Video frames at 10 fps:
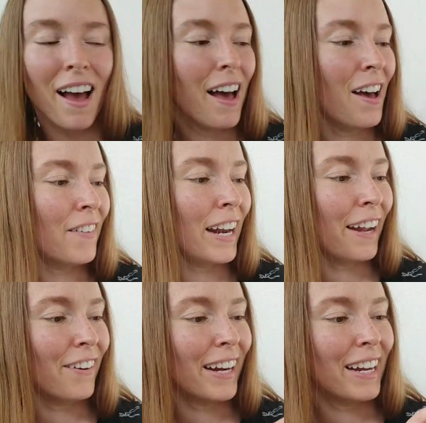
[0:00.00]
Um, and
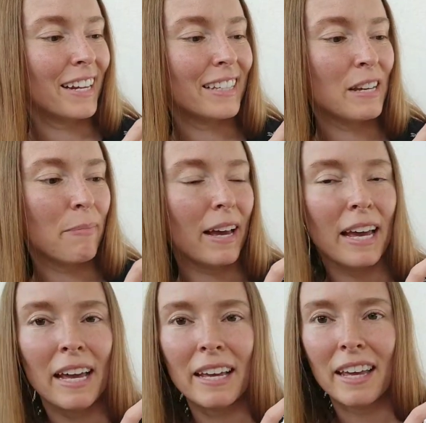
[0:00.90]
I organize it
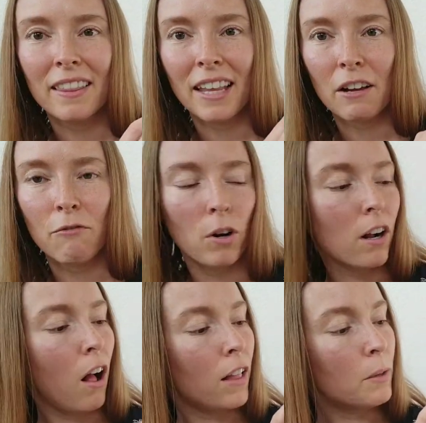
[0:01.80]
by in like four
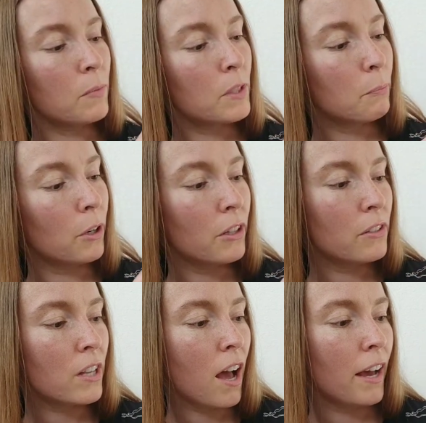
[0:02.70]
columns
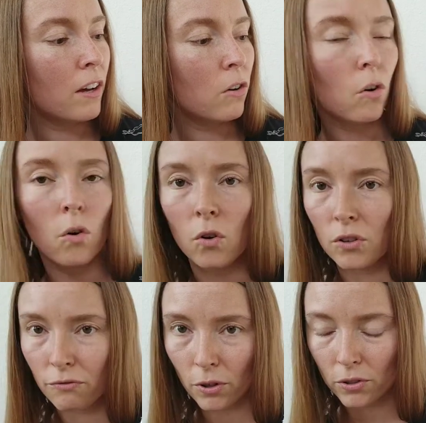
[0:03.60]
produce, aisle,
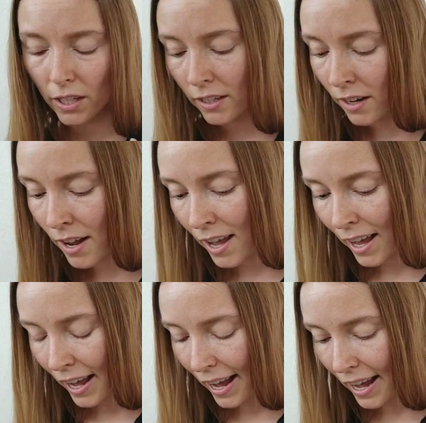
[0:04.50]
cold, frozen.
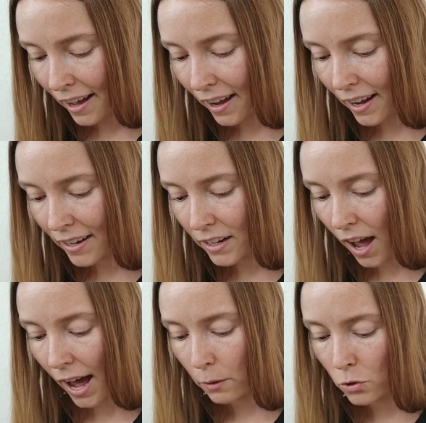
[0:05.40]
And
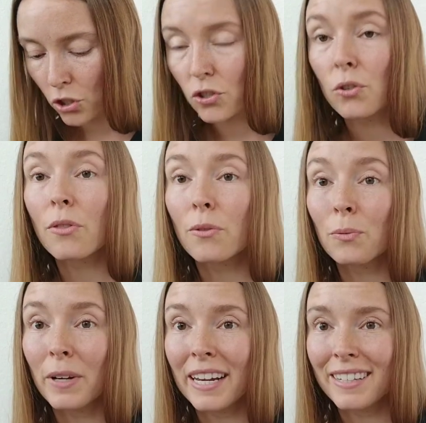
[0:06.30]
I will just do
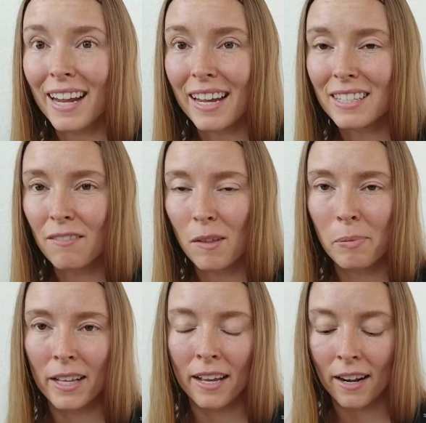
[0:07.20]
three days of the
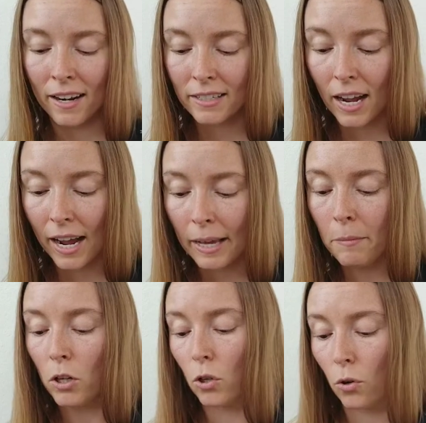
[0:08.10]
plan at a
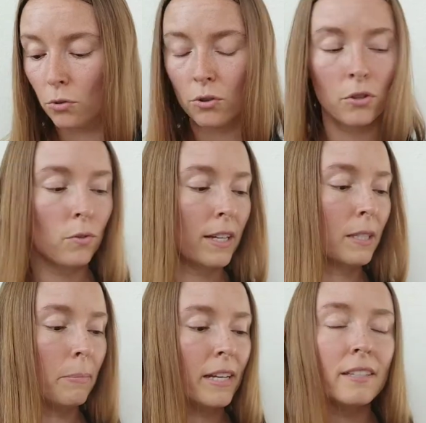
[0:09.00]
time, go through those
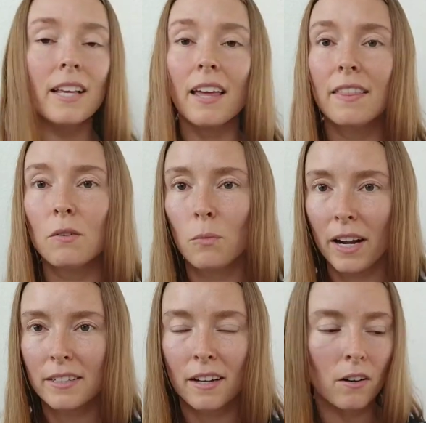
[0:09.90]
recipes, and then
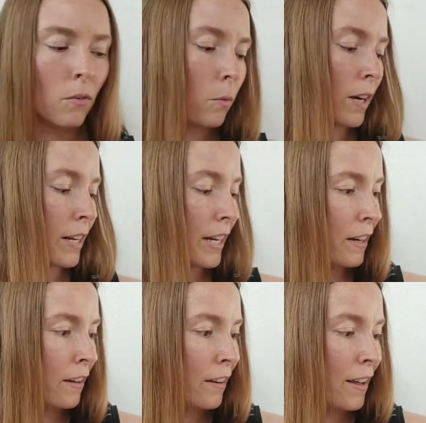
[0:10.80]
write down what I
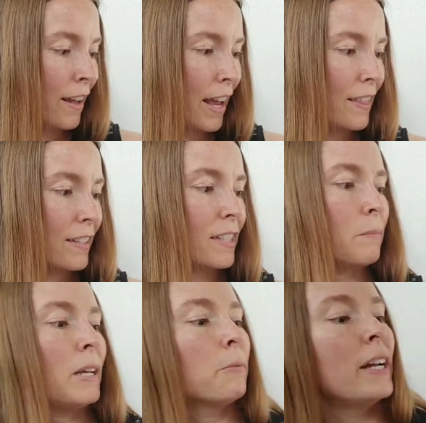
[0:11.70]
need. And this is
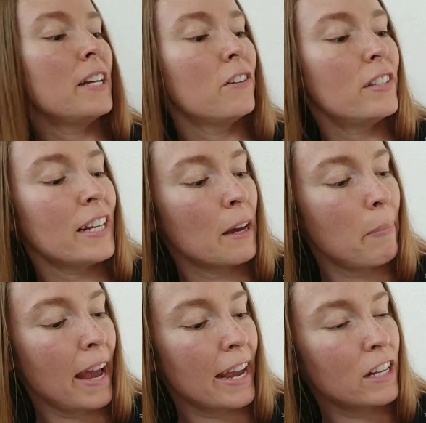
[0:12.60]
me reusing
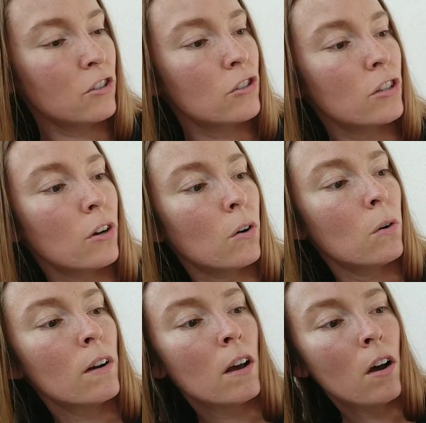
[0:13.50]
a page.
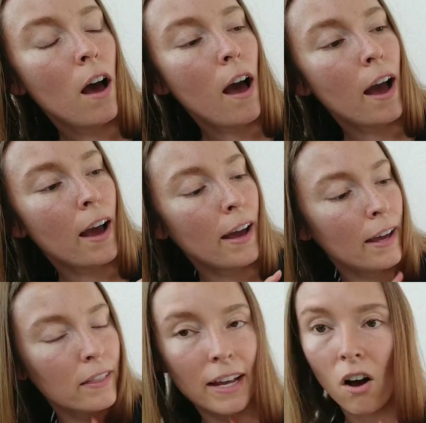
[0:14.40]
So
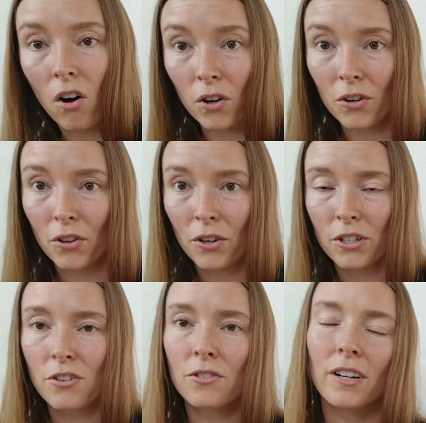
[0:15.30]
I like I'll go to the
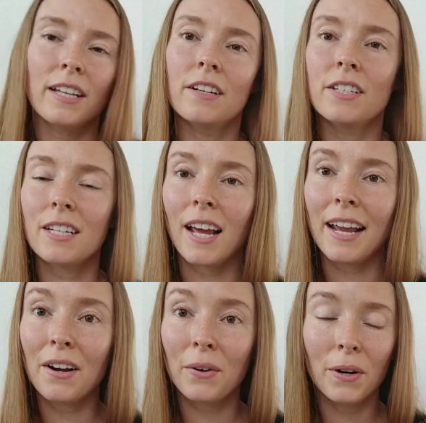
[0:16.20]
grocery store either
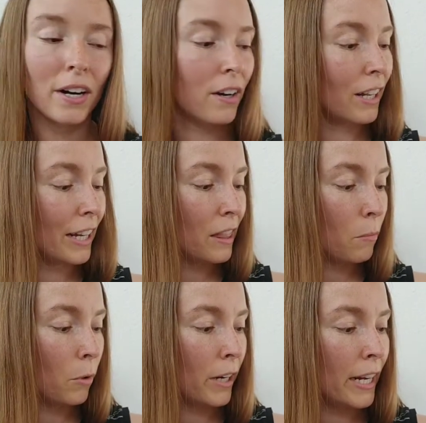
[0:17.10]
tonight or early in
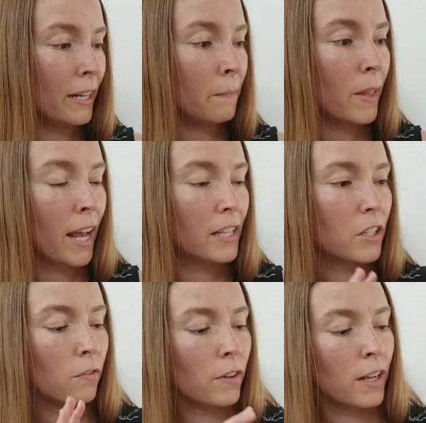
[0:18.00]
the morning. And
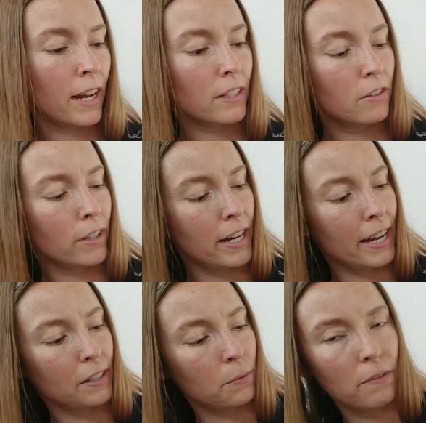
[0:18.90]
so for the next three
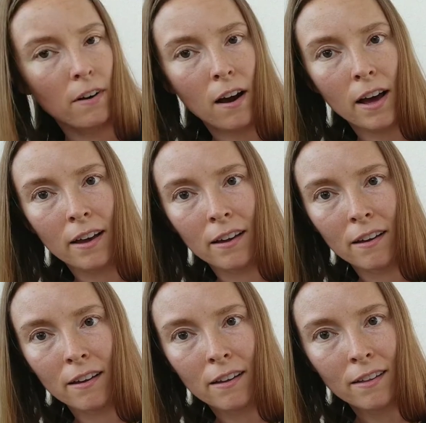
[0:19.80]
days, we've got
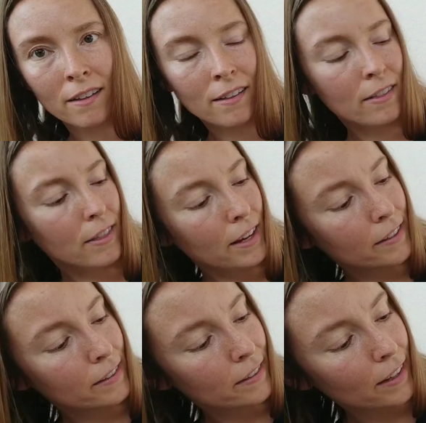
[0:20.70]

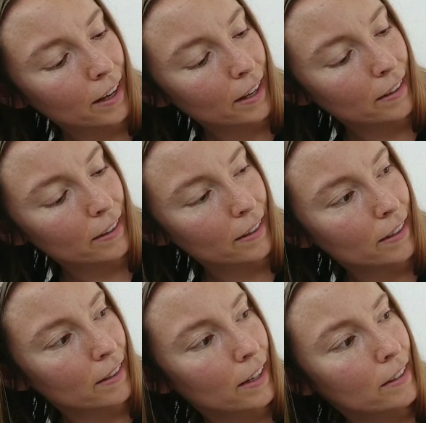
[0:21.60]
this
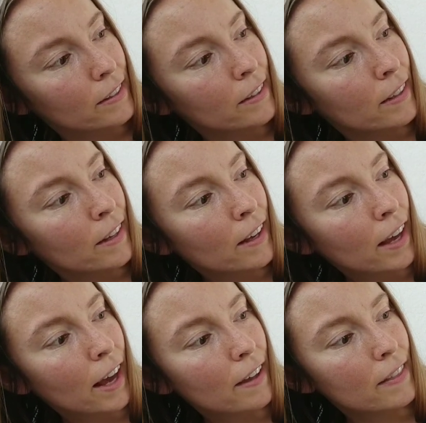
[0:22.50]
this,
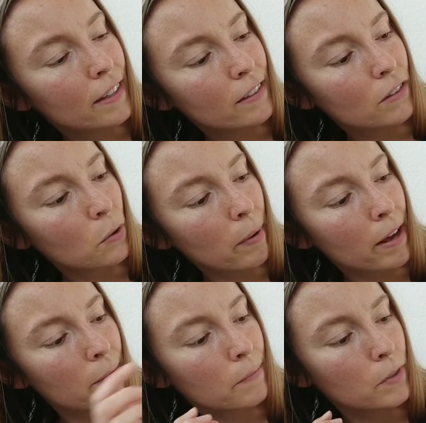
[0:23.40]
and this little bit.